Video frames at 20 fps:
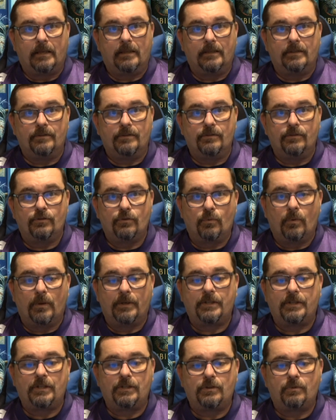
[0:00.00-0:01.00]
in
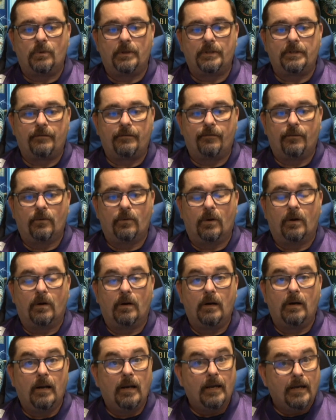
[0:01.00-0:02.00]

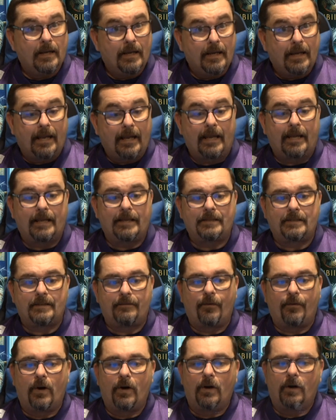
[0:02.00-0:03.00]
2024 has
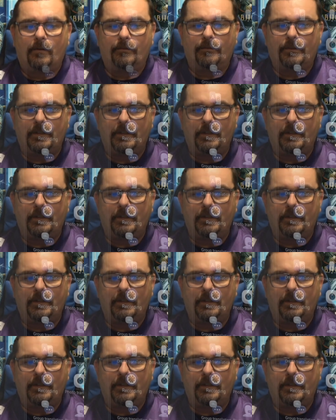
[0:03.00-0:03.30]
evolved